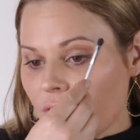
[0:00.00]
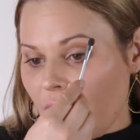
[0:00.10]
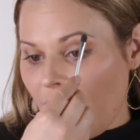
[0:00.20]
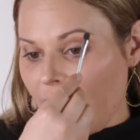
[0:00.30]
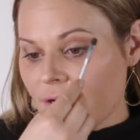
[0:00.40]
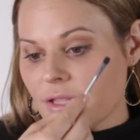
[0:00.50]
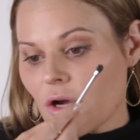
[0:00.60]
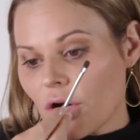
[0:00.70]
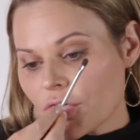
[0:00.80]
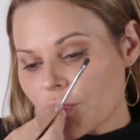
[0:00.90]
the height of the
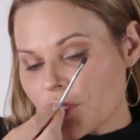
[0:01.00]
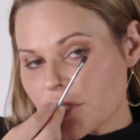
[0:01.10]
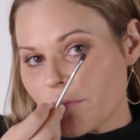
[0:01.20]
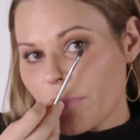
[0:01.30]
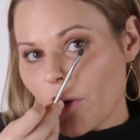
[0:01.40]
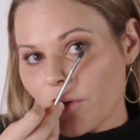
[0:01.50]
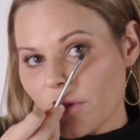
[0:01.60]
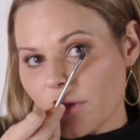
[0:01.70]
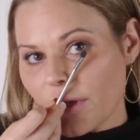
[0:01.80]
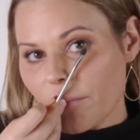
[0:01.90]
arch, which is bow of the
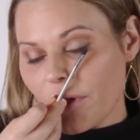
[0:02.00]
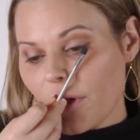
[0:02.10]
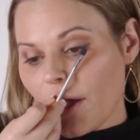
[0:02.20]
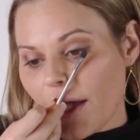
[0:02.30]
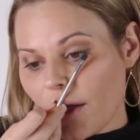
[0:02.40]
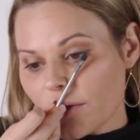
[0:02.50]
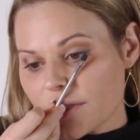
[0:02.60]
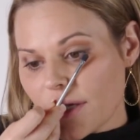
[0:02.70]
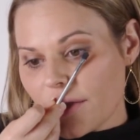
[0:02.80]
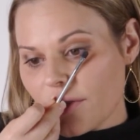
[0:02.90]
lip,
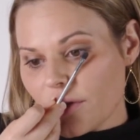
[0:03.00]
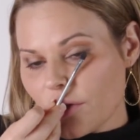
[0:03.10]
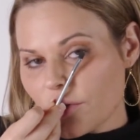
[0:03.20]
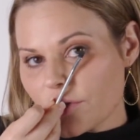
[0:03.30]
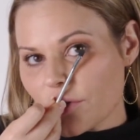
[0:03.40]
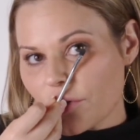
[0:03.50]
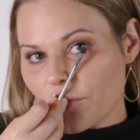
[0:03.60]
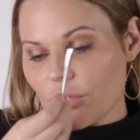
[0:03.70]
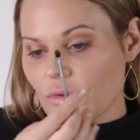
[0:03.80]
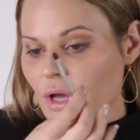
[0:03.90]
outside the nose,
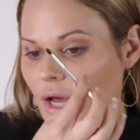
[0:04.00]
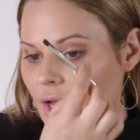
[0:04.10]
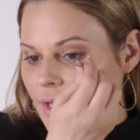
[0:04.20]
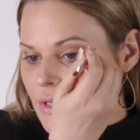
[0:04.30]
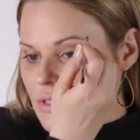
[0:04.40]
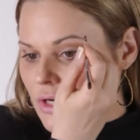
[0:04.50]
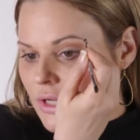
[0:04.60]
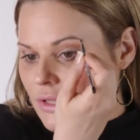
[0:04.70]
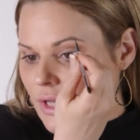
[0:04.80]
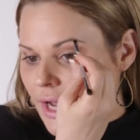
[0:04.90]
through the eye,
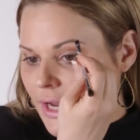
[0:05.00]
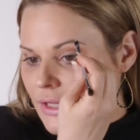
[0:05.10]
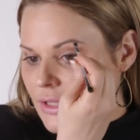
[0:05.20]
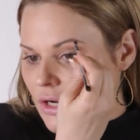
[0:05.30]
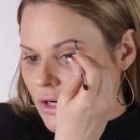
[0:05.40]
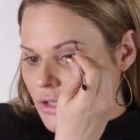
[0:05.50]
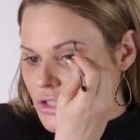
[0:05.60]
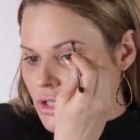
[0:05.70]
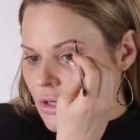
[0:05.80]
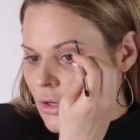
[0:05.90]
starting at the height of the
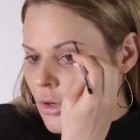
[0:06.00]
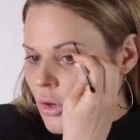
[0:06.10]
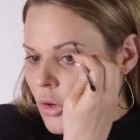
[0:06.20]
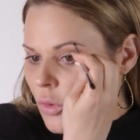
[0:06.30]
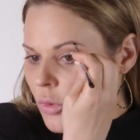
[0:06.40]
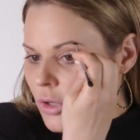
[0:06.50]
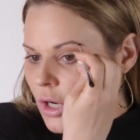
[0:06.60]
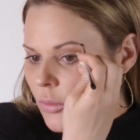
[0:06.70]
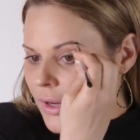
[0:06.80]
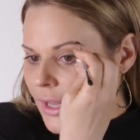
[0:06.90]
arch, work
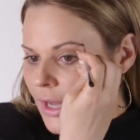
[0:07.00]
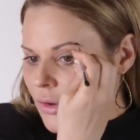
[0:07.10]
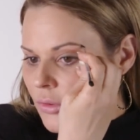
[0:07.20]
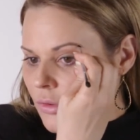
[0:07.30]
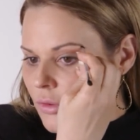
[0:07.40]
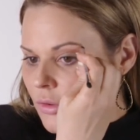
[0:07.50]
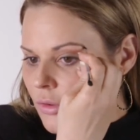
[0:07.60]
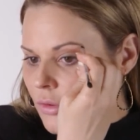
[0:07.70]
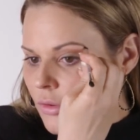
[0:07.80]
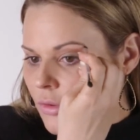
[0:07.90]
our way out,
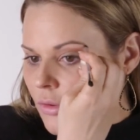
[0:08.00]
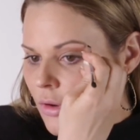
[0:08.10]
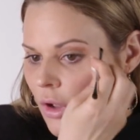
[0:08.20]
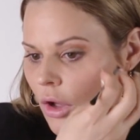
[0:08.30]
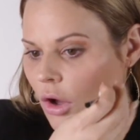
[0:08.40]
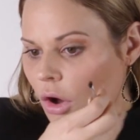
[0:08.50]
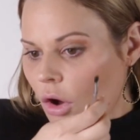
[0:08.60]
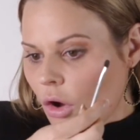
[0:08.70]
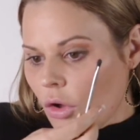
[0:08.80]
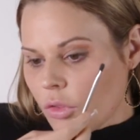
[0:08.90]

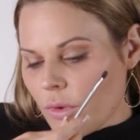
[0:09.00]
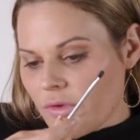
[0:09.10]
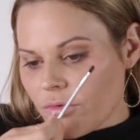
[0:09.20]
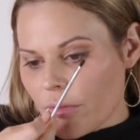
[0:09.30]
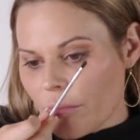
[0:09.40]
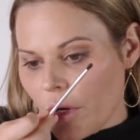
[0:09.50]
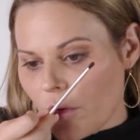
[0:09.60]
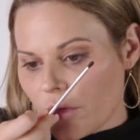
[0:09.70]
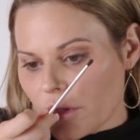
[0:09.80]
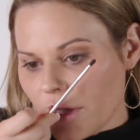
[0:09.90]
all the way from the bow
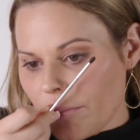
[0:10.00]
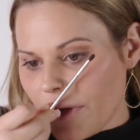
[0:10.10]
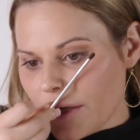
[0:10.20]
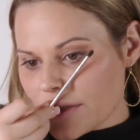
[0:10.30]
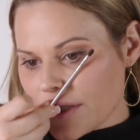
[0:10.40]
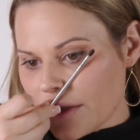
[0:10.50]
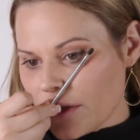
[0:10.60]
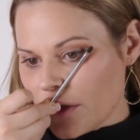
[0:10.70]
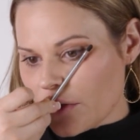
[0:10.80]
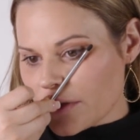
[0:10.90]
of the lip, outside
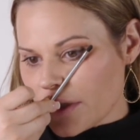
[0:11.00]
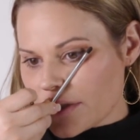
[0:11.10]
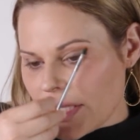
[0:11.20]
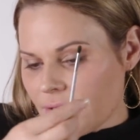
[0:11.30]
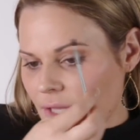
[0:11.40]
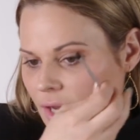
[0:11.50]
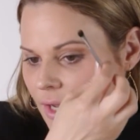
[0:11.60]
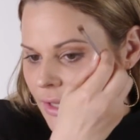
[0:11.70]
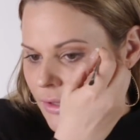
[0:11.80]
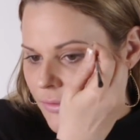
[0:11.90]
the nose, outside the eye,